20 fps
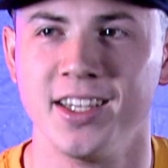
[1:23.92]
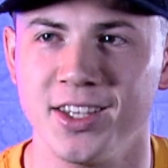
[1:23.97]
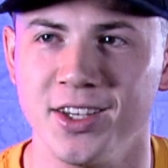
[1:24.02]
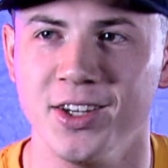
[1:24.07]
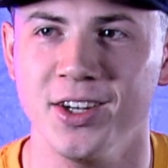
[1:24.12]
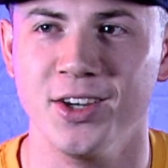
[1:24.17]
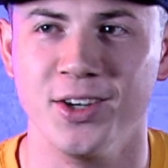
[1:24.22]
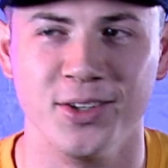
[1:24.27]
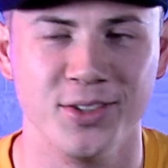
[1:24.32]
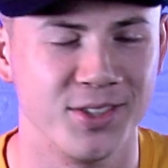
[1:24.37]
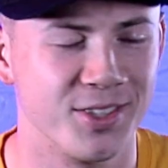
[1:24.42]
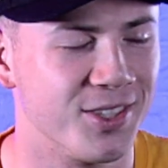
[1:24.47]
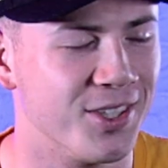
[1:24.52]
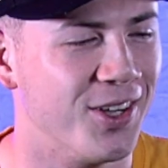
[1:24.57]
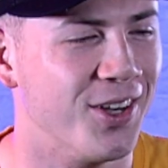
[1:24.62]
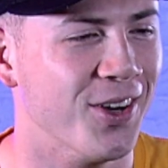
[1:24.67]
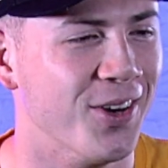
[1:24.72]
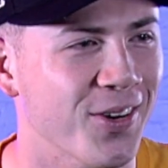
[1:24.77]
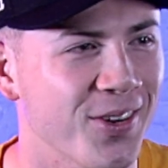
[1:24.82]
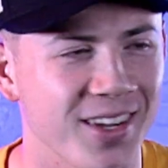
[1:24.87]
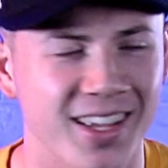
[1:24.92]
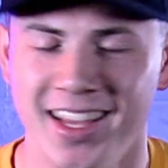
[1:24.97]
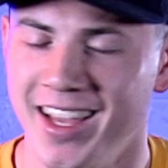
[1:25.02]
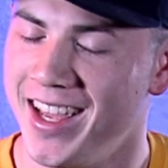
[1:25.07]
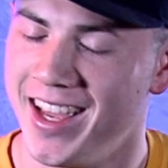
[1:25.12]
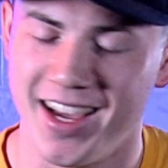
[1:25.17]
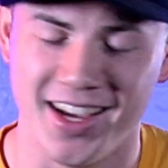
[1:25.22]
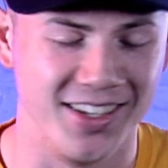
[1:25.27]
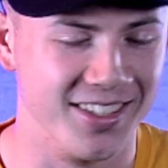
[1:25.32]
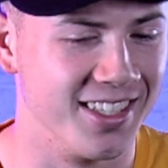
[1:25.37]
you know? So
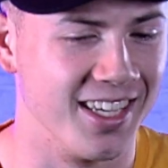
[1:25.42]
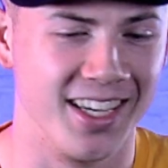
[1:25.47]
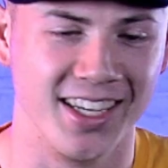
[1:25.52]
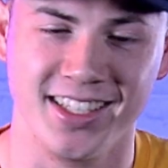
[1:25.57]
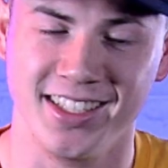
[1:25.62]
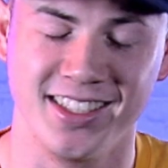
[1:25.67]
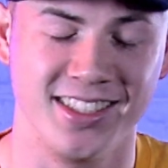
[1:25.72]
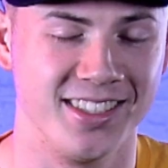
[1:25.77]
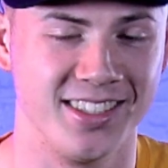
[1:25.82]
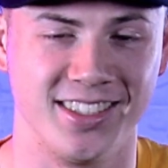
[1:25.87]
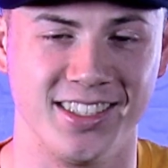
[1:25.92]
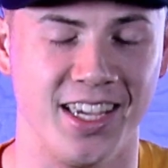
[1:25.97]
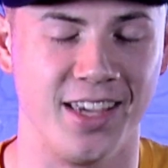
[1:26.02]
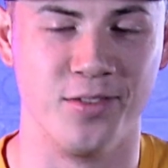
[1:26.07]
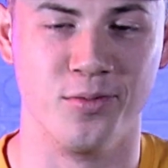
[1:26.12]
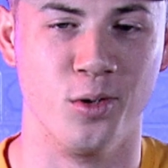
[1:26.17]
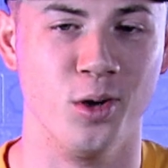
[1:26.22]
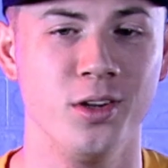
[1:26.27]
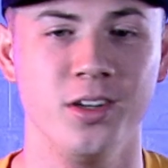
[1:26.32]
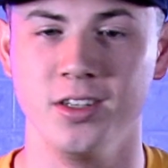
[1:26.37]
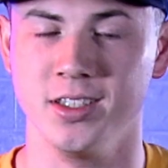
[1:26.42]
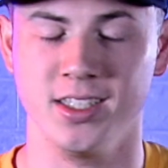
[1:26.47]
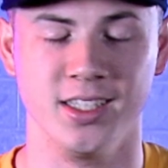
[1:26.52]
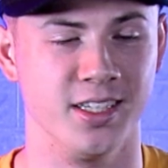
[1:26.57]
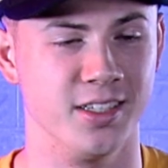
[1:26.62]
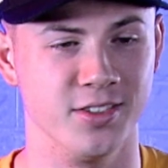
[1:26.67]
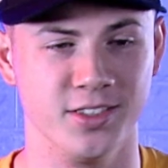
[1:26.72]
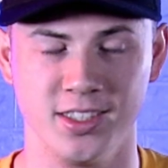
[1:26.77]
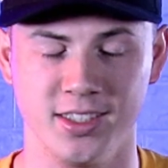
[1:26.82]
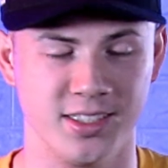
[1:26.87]
I was like, Dave Wonderz, and it
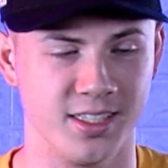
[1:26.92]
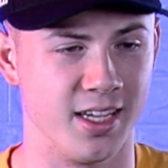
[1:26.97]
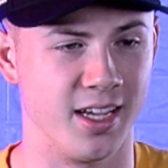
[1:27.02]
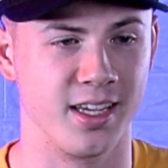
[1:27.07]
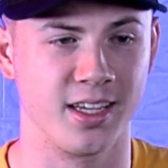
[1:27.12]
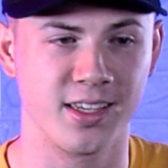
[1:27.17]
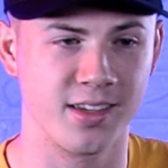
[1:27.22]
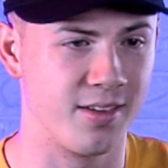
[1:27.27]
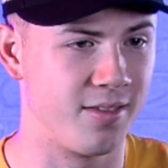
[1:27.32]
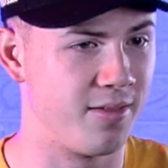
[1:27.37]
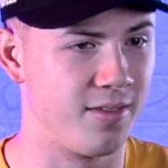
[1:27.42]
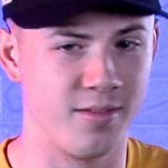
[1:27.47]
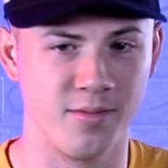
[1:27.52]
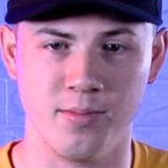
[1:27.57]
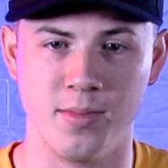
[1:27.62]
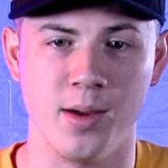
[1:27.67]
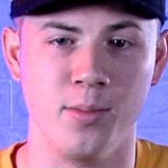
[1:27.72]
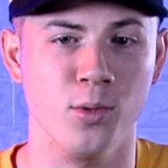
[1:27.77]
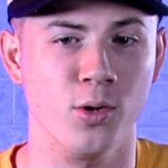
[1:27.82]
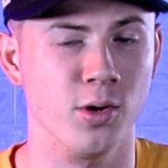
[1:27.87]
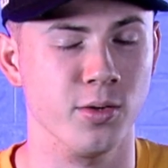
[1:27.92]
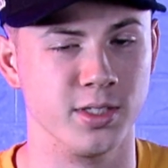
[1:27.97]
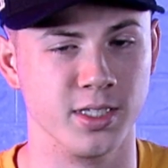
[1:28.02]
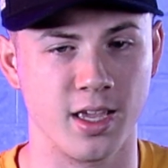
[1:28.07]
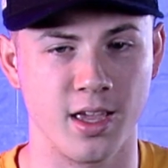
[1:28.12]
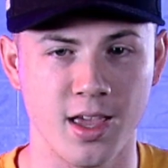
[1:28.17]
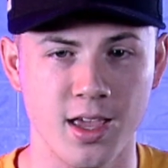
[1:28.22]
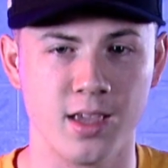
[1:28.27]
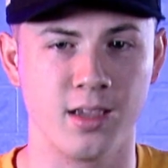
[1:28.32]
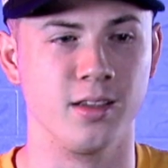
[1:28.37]
was just like, my boy was like,
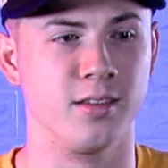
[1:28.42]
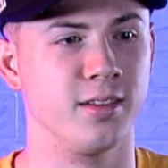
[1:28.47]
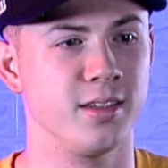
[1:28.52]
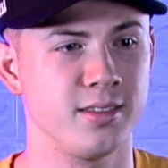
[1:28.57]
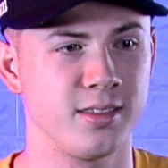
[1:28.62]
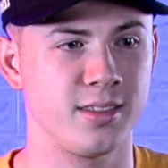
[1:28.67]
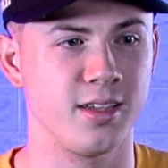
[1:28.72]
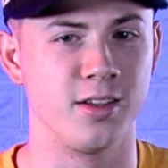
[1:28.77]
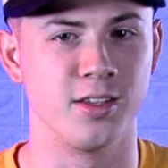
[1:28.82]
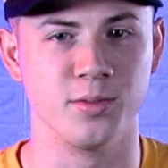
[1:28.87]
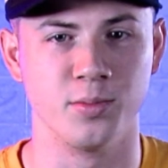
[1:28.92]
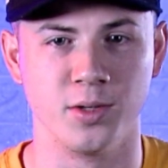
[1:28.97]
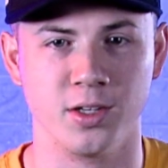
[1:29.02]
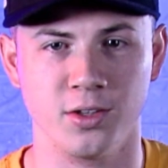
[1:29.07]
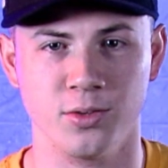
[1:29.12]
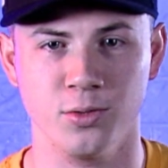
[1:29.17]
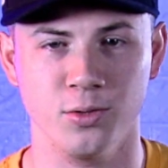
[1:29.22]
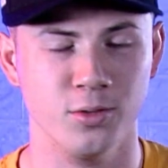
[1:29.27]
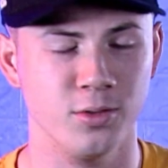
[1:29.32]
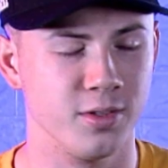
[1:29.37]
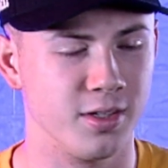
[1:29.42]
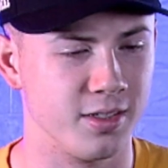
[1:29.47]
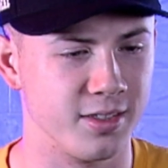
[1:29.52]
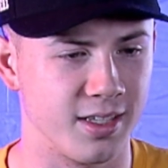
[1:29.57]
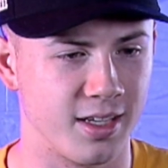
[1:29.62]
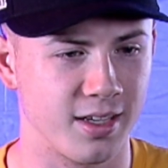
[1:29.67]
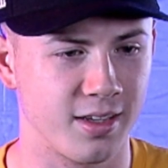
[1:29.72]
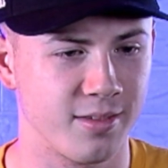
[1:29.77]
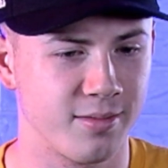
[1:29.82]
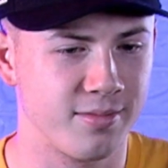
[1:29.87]
hey, that sounds pretty cool. And I was
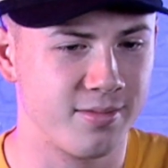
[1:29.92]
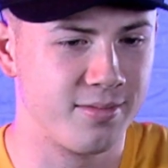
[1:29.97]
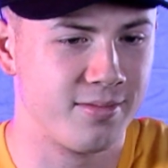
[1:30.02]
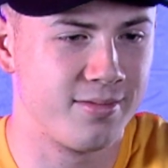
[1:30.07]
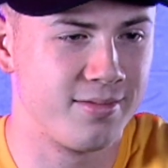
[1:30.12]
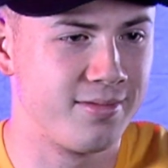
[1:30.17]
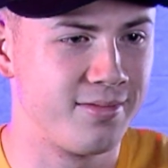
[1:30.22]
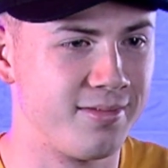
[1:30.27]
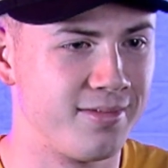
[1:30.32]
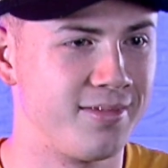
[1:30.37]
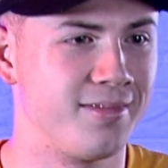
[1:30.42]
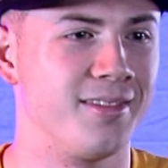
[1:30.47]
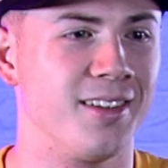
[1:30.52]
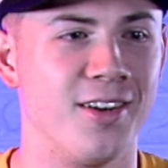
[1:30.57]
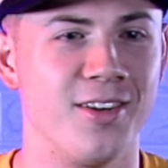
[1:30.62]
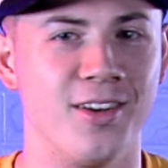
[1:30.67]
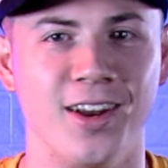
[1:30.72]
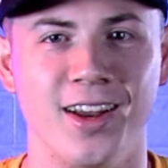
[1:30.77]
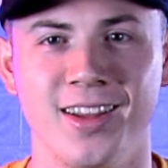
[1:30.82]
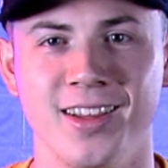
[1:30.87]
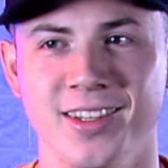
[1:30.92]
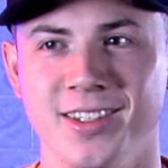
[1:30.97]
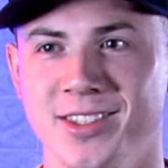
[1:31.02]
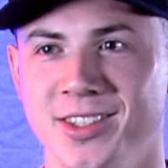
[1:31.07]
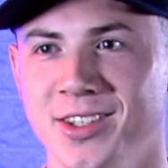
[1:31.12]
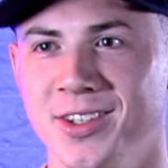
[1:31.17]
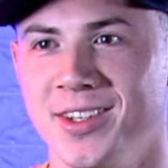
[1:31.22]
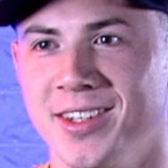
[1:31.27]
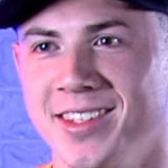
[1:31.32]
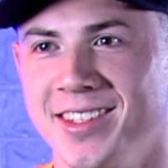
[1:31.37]
like, all right, let's
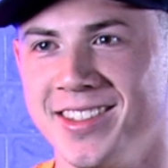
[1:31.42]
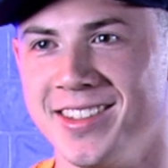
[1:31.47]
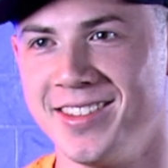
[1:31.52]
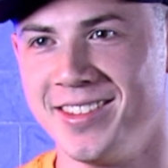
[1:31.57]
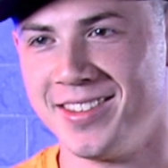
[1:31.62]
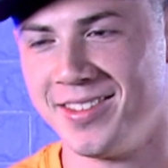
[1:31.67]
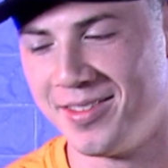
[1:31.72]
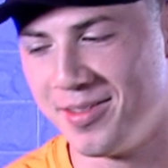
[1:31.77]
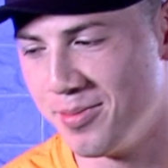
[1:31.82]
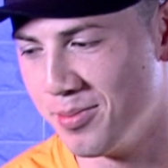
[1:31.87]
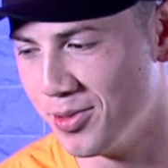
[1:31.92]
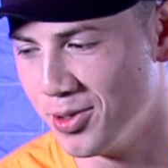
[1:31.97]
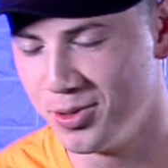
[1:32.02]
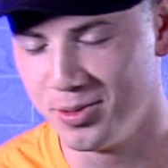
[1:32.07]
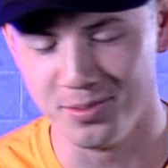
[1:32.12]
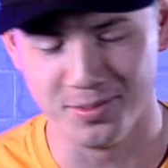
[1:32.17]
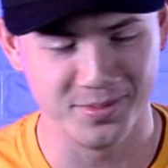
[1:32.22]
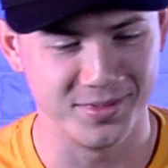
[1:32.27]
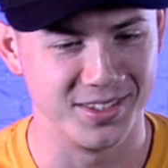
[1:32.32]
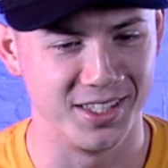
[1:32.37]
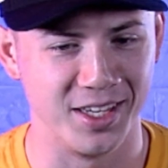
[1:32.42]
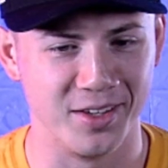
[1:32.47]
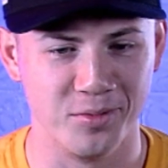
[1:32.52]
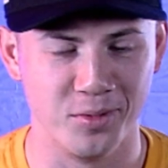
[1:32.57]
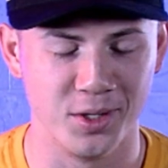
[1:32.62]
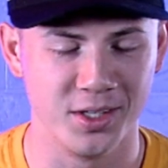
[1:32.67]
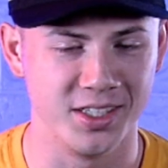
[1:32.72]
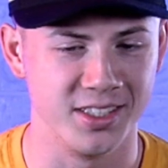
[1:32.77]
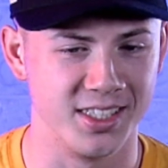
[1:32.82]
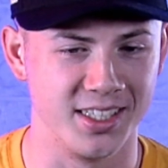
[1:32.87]
do it. Boom, Dave
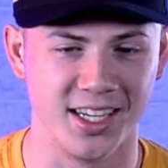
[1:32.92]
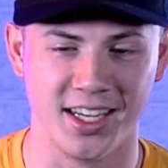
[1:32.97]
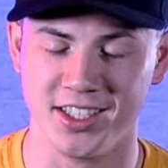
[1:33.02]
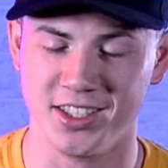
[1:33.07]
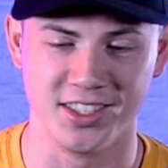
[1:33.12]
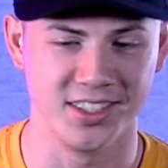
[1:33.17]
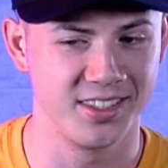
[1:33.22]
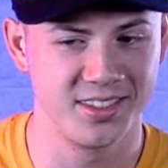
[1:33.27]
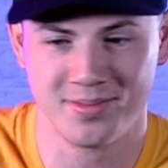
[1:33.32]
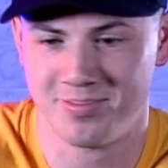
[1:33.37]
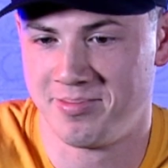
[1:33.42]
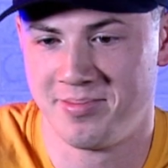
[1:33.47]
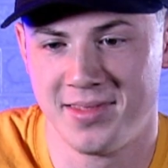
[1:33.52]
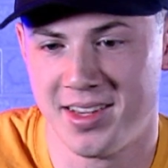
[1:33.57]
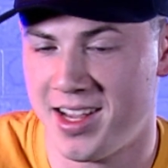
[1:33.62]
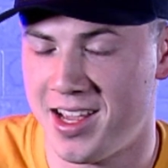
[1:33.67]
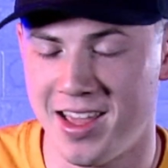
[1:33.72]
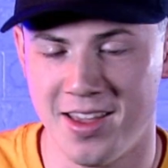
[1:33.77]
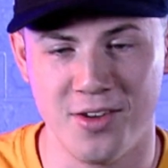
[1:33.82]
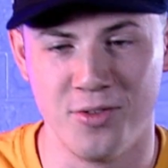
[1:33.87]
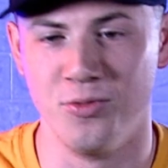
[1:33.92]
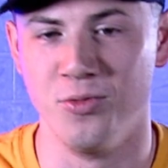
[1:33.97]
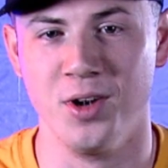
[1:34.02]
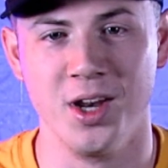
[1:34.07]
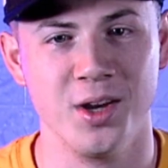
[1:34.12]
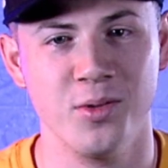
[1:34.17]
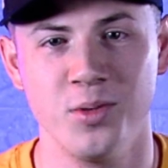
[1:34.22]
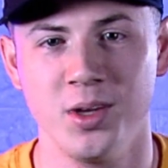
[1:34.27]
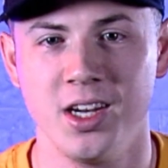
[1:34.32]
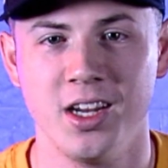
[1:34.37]
Wonderz, and I just
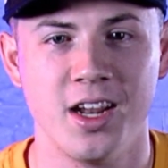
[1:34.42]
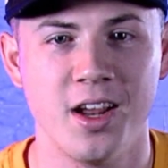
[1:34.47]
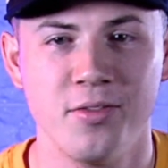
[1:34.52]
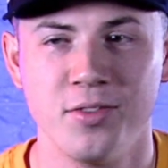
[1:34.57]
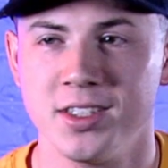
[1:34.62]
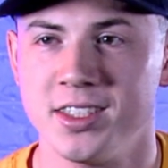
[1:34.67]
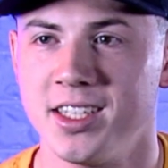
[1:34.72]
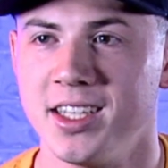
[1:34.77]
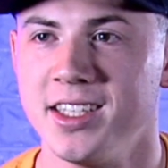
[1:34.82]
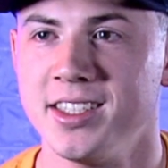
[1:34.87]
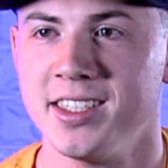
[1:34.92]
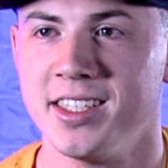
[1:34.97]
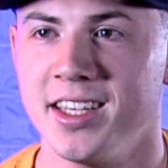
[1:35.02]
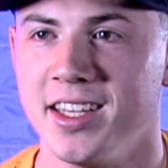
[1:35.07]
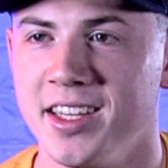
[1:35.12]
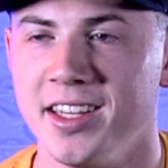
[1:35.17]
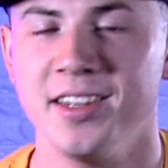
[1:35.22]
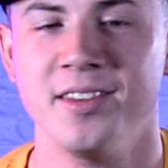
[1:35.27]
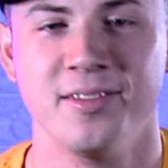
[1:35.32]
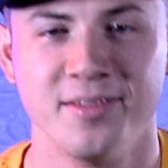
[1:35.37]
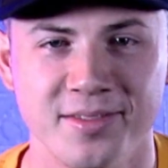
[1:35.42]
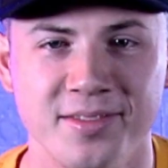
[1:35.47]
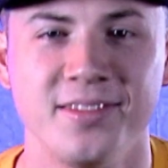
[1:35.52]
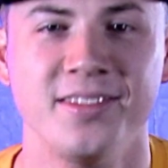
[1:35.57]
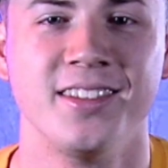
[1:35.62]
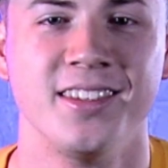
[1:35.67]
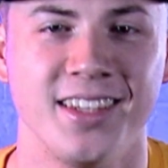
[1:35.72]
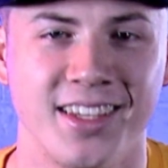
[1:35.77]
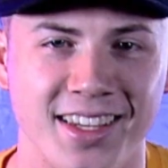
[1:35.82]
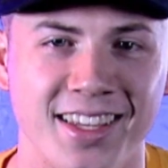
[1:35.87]
ran with it ever since. And
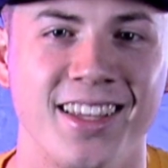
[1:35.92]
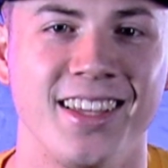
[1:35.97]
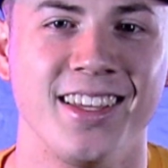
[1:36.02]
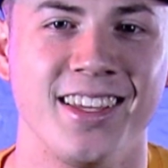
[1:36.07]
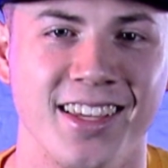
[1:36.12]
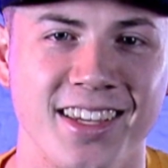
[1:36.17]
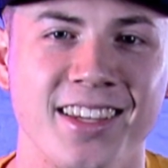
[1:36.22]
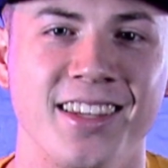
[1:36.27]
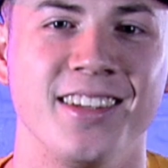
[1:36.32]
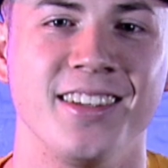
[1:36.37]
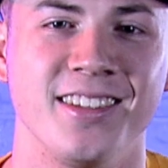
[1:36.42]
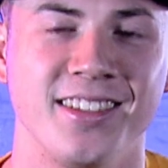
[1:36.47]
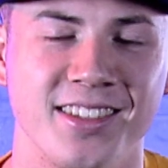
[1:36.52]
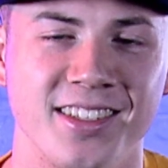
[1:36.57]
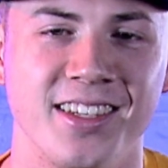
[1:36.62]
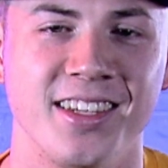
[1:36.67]
I always